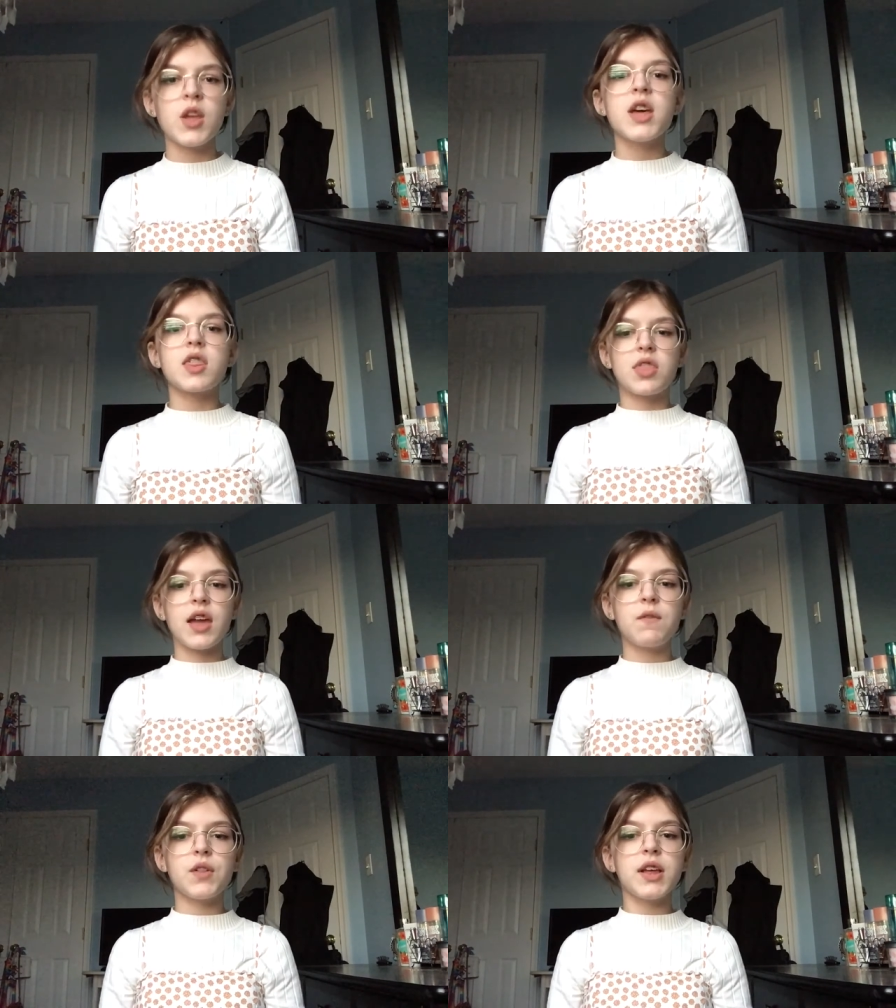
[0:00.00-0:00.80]

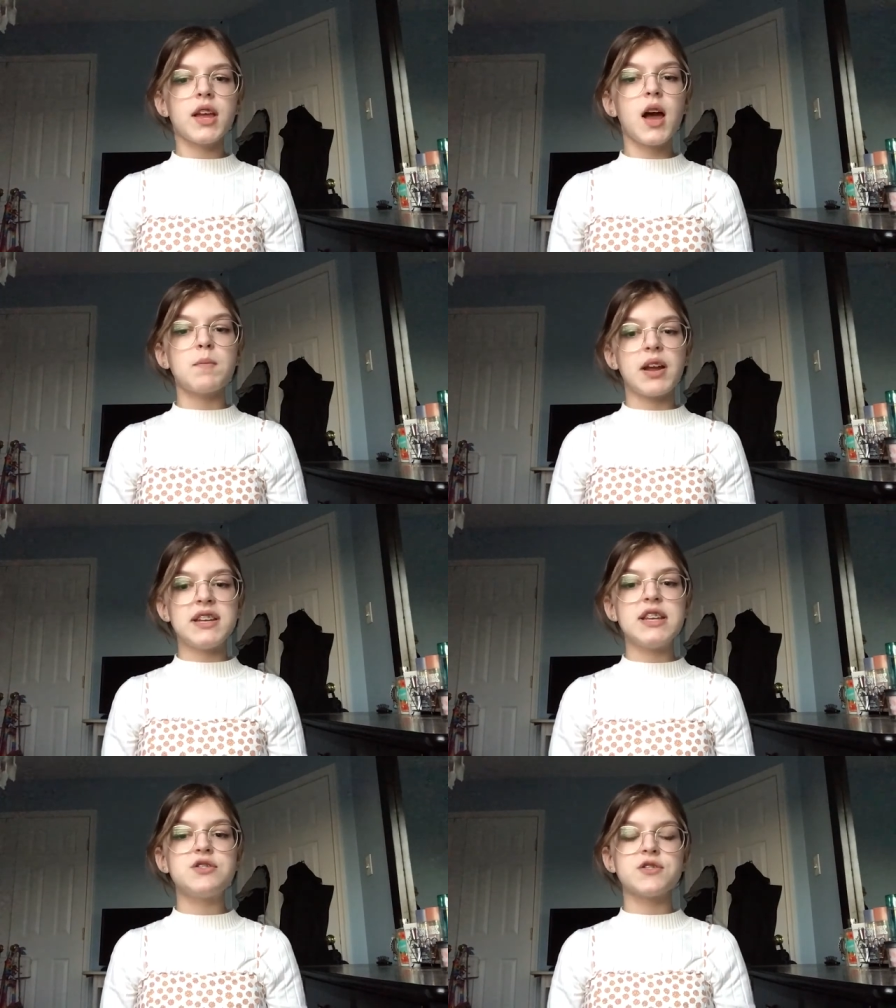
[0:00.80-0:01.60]
Thankfully, my
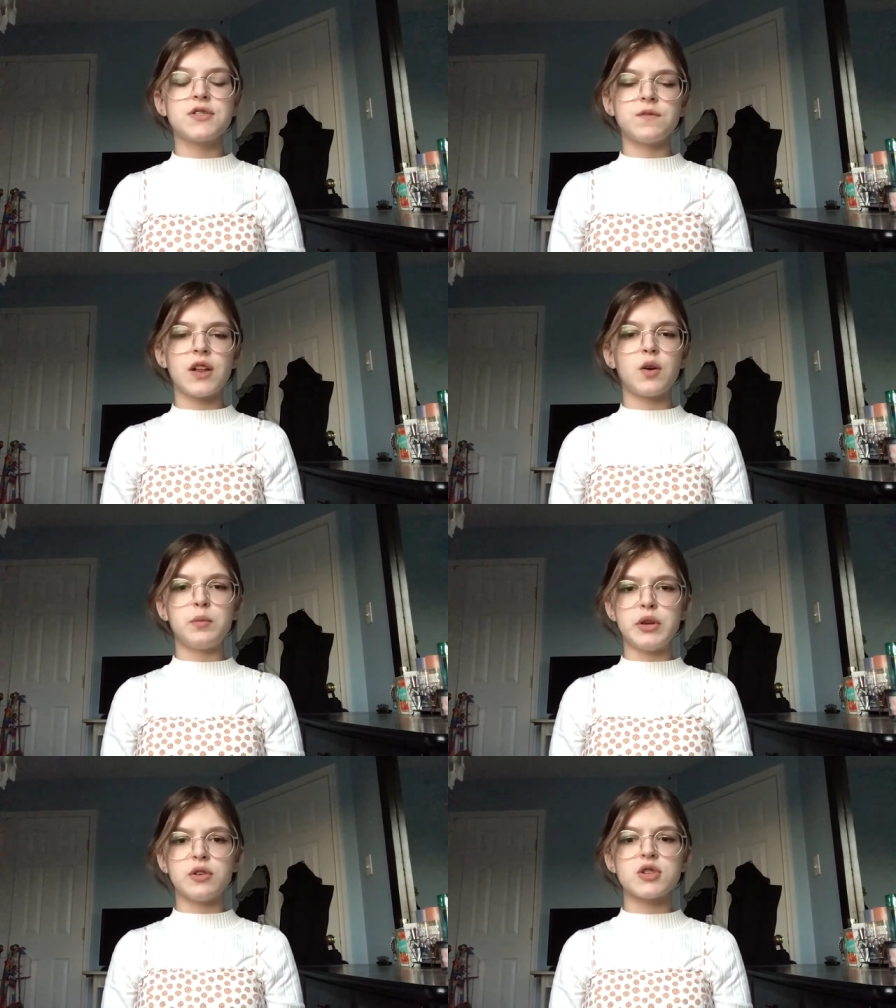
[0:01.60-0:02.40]
teachers and fellow
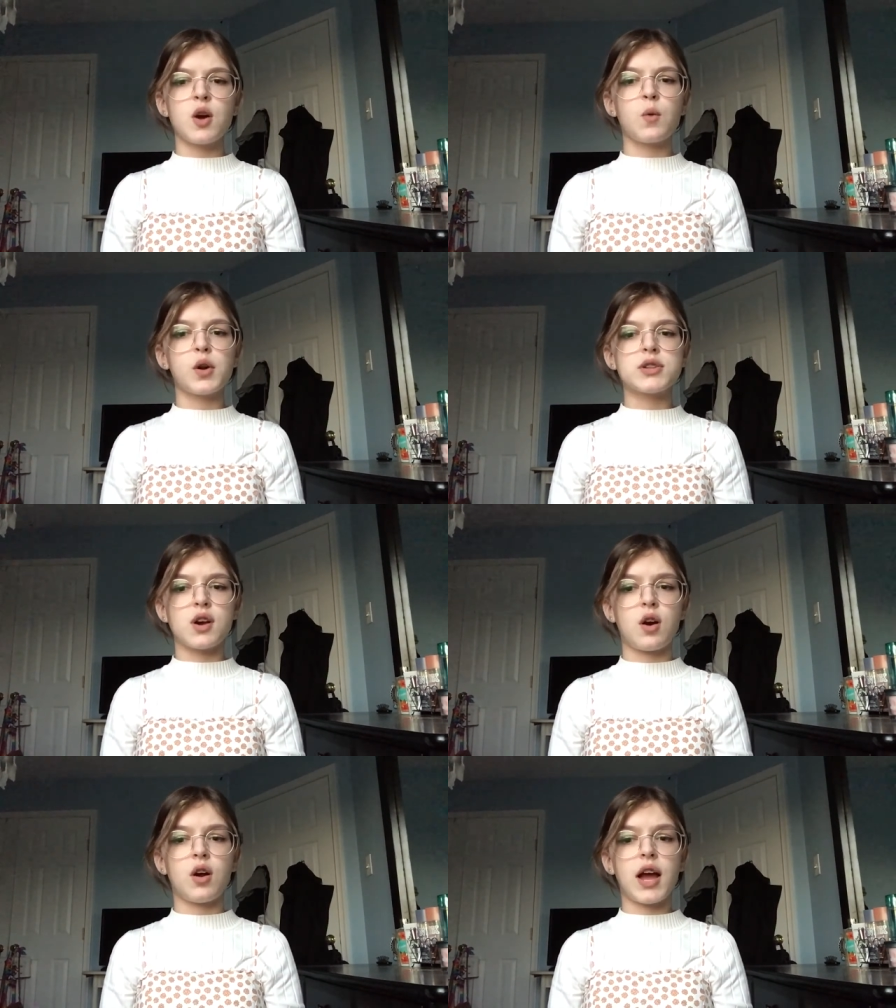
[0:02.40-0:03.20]
peers were
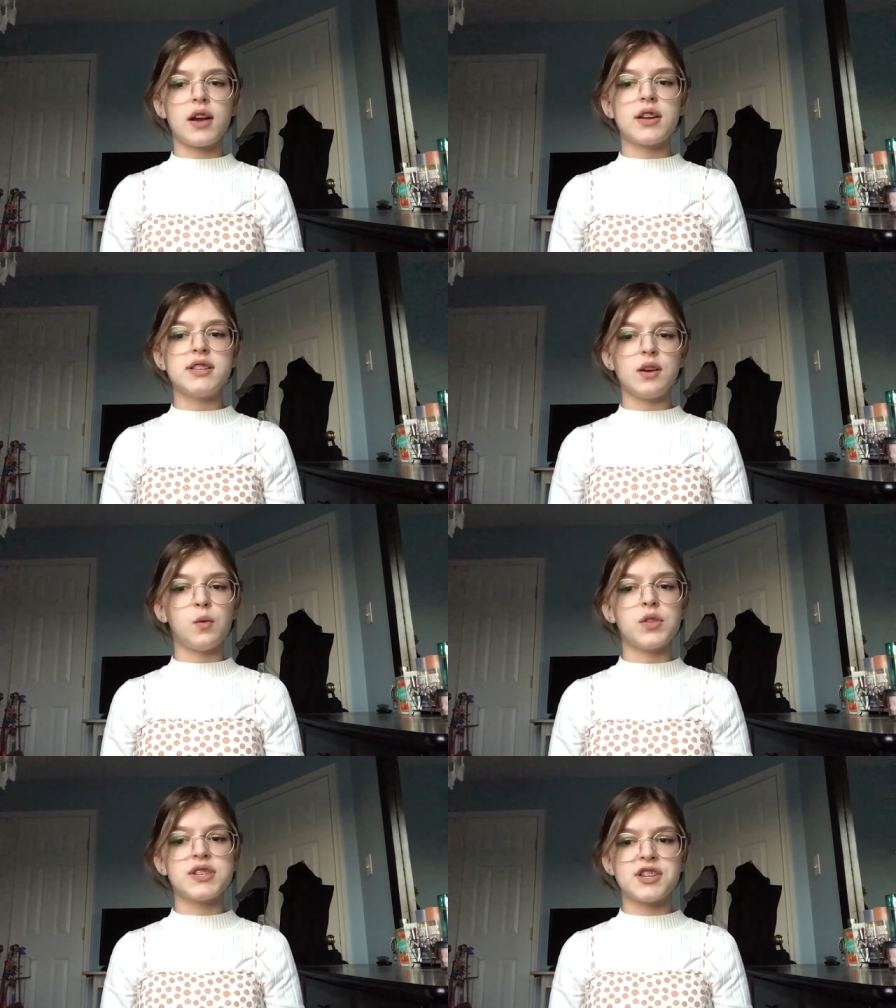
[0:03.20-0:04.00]
taught how to deal
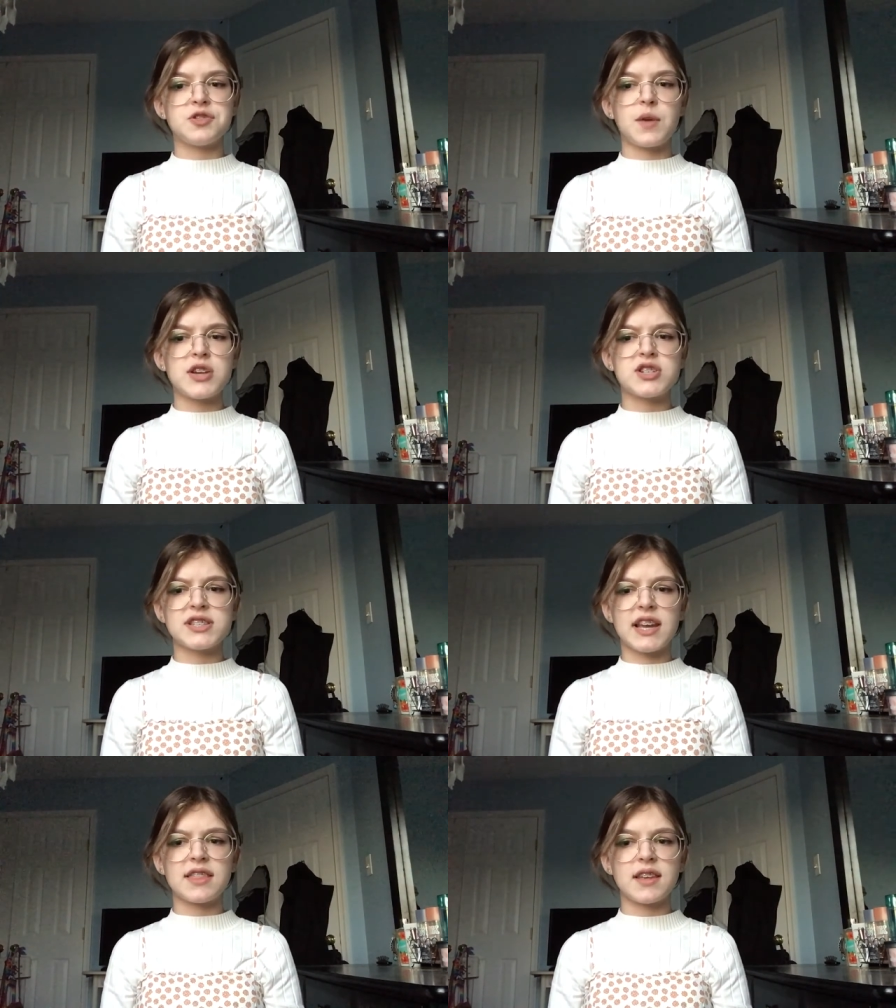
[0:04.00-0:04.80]
with situations
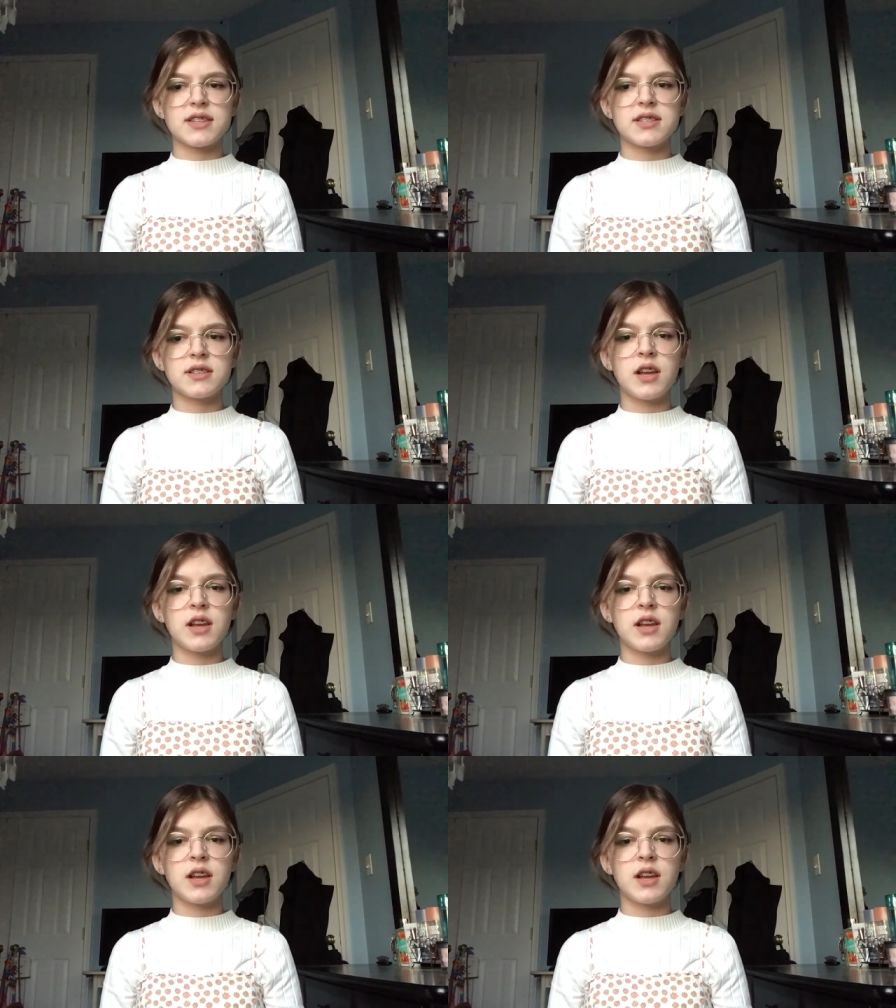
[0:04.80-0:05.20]
like this,